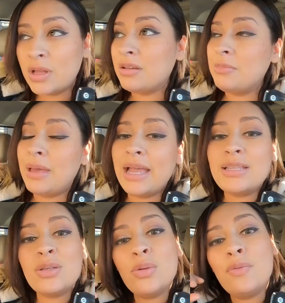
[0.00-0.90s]
Welcome back
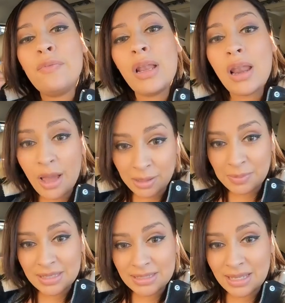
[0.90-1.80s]
to
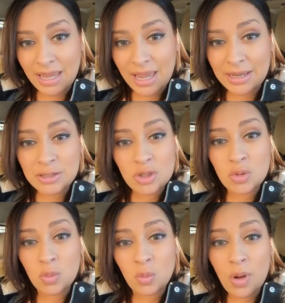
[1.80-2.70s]
Vlogmas Day
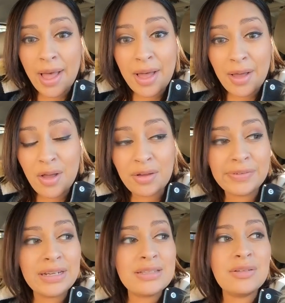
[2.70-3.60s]
12.
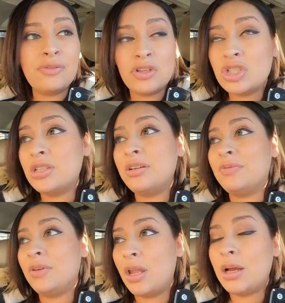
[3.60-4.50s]
It is officially
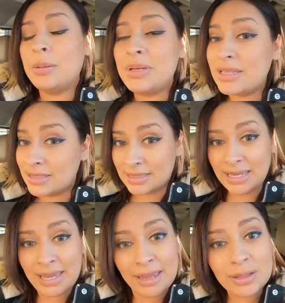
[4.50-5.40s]
Vlogmas
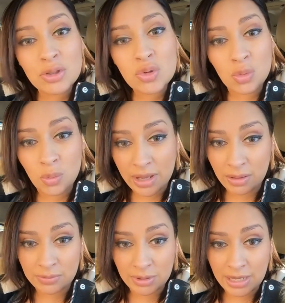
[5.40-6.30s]
Day
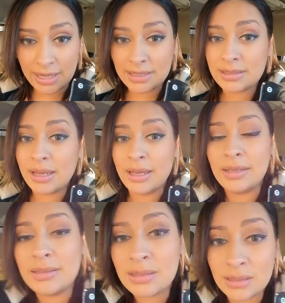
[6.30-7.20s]
12, you guys.
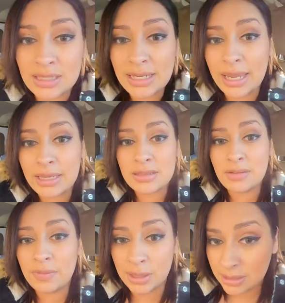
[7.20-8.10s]
And today is
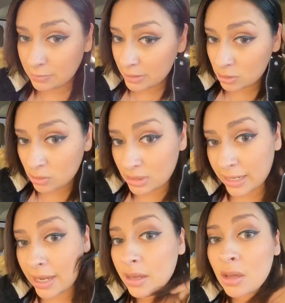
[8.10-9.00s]
a very special
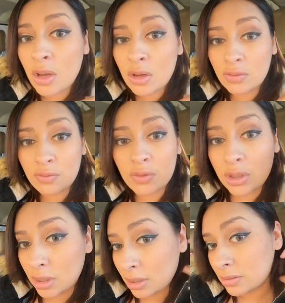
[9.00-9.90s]
day
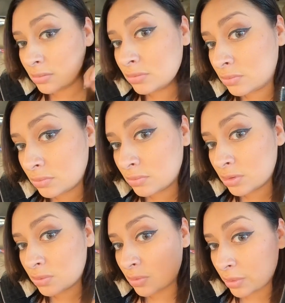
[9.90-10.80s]
for... Oh,
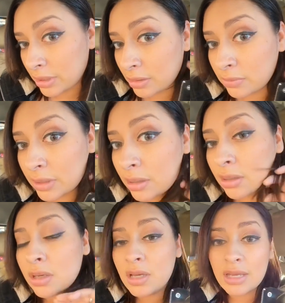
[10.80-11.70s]
what's going on over here?
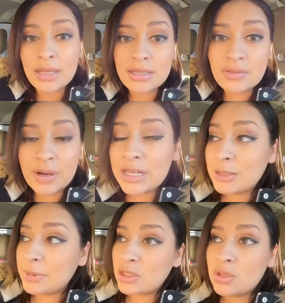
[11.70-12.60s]
It's a very
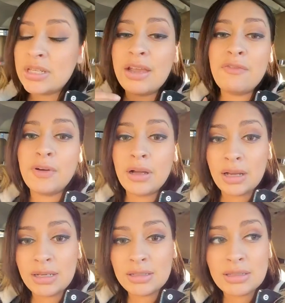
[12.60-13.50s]
special day for
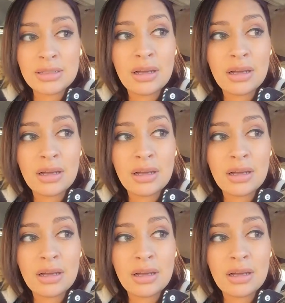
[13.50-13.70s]
us.